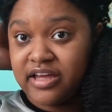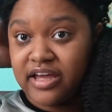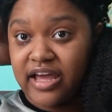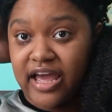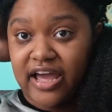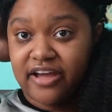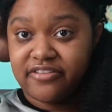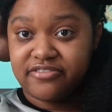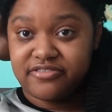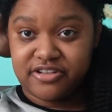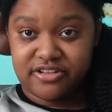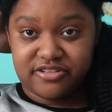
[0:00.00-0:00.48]

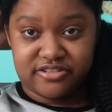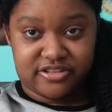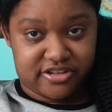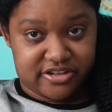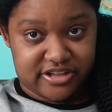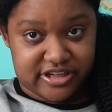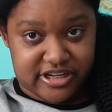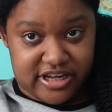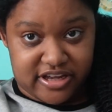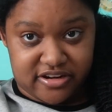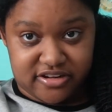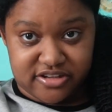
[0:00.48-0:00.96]
After
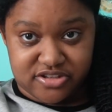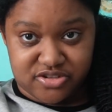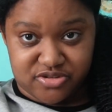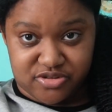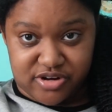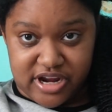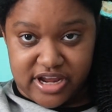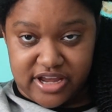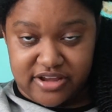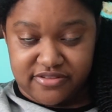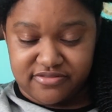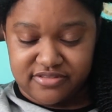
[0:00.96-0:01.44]
learning how to
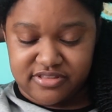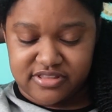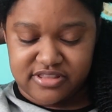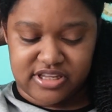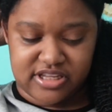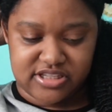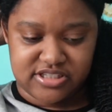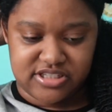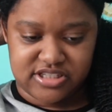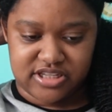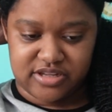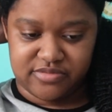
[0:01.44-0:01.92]
drive,
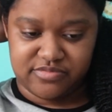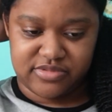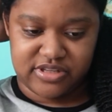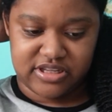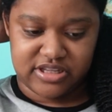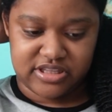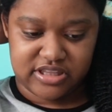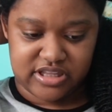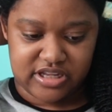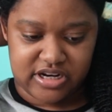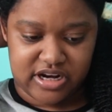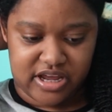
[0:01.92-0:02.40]
that's
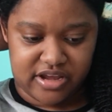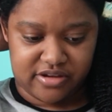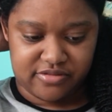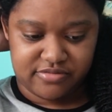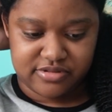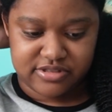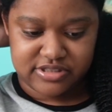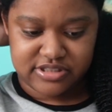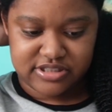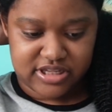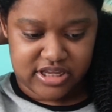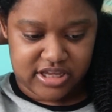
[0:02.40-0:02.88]
something that I
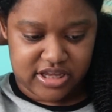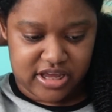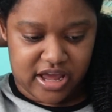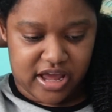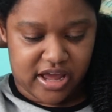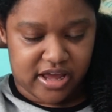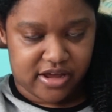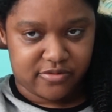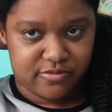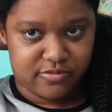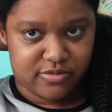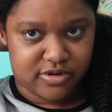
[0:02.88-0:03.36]
was like,
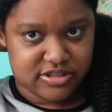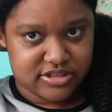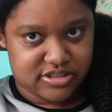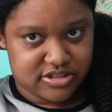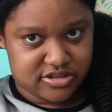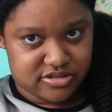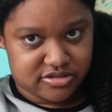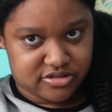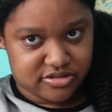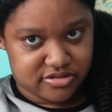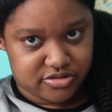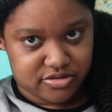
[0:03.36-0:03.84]
I want
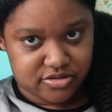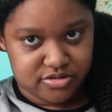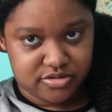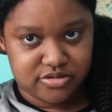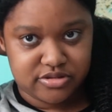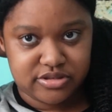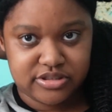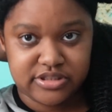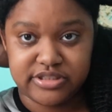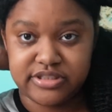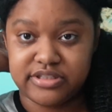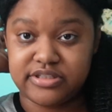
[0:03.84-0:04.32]

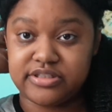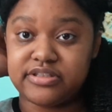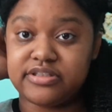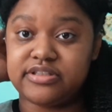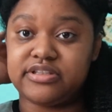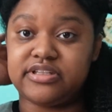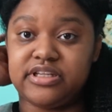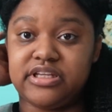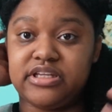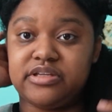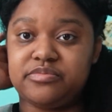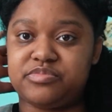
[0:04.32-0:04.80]
to
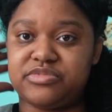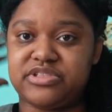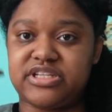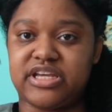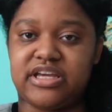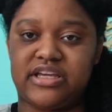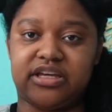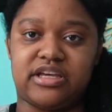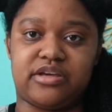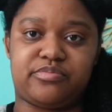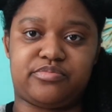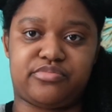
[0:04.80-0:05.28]
keep
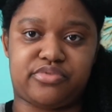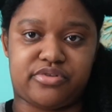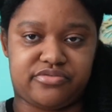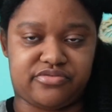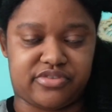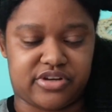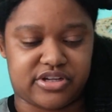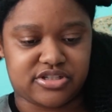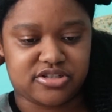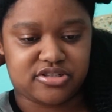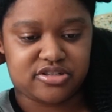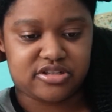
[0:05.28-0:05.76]
taking
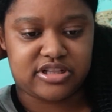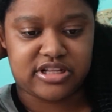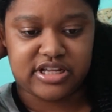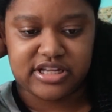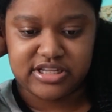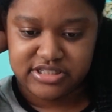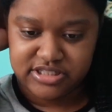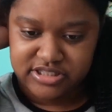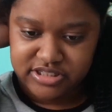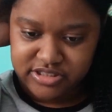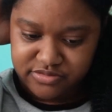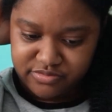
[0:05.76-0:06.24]
professional
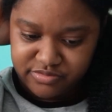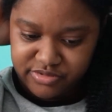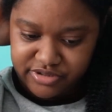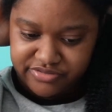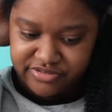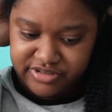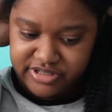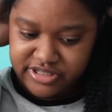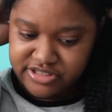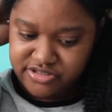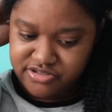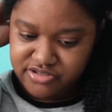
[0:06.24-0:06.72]
classes with
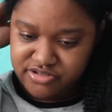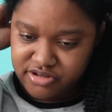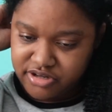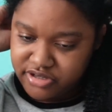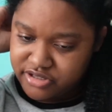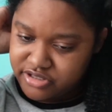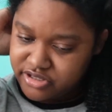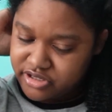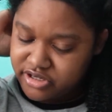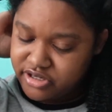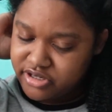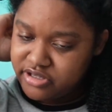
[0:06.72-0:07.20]
an
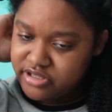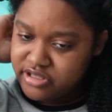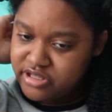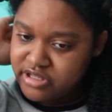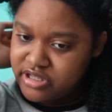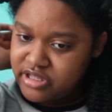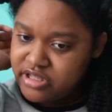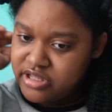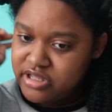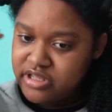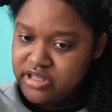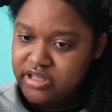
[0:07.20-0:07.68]
instructor,
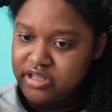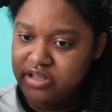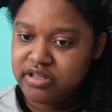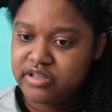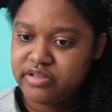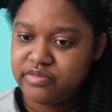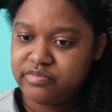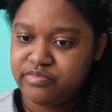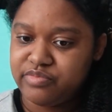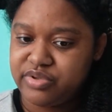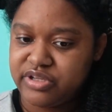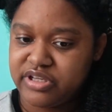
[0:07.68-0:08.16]

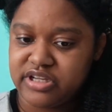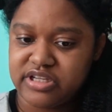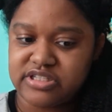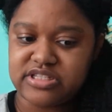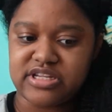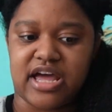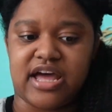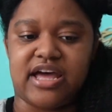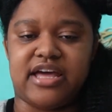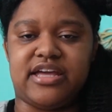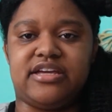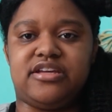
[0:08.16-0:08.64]
because
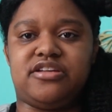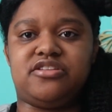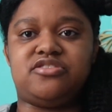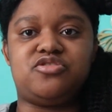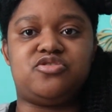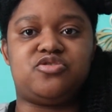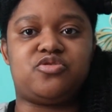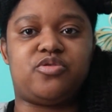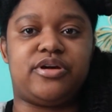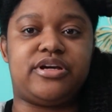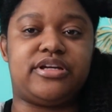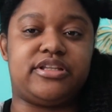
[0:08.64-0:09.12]
I
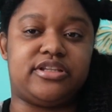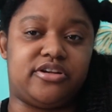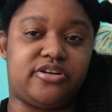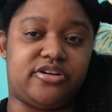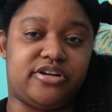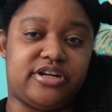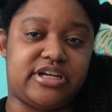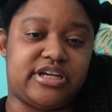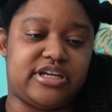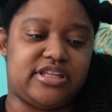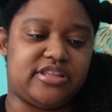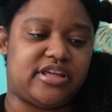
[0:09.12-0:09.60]
enjoy
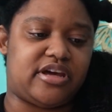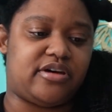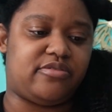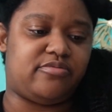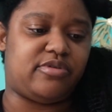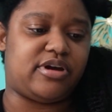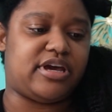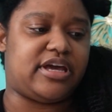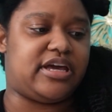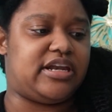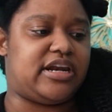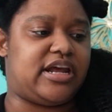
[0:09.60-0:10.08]
learning in that
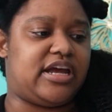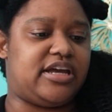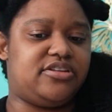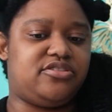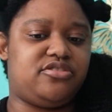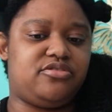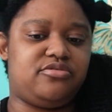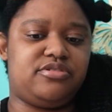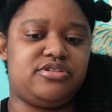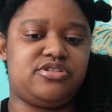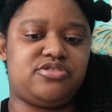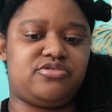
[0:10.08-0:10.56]
way. And I
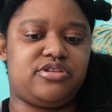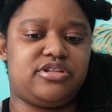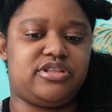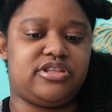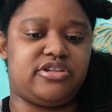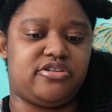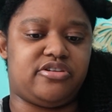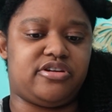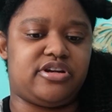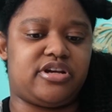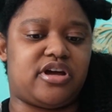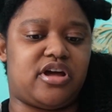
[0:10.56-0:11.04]
do enjoy
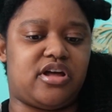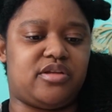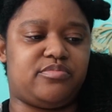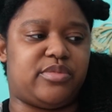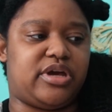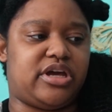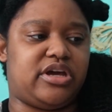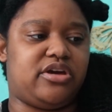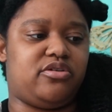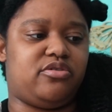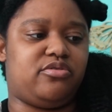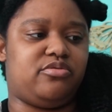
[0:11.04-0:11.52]
learning on
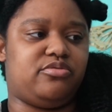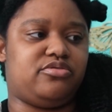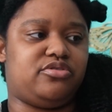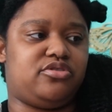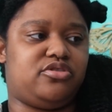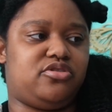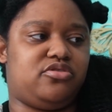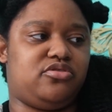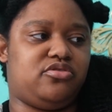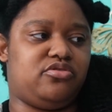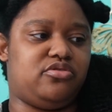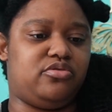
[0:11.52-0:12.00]
my own
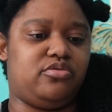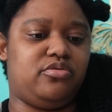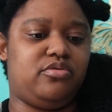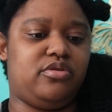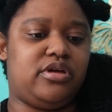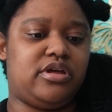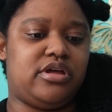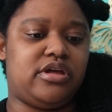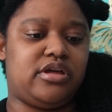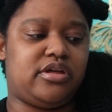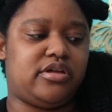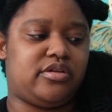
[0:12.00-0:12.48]
too,
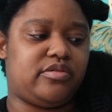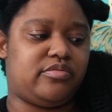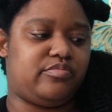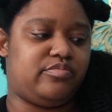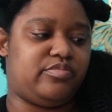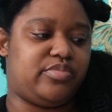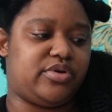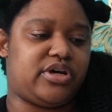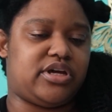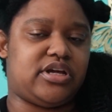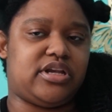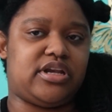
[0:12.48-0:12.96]

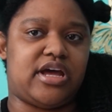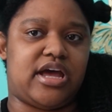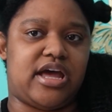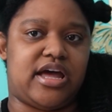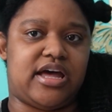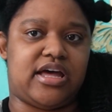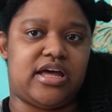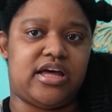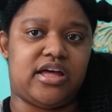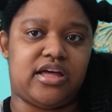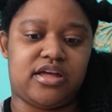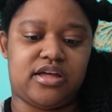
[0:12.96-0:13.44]
but
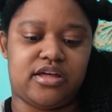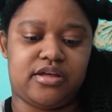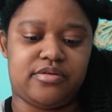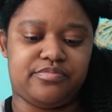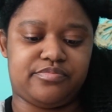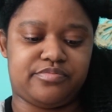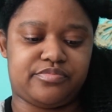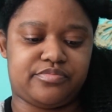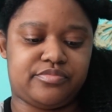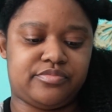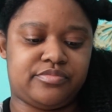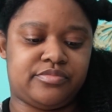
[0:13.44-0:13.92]

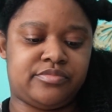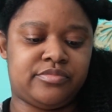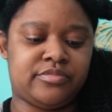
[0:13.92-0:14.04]
having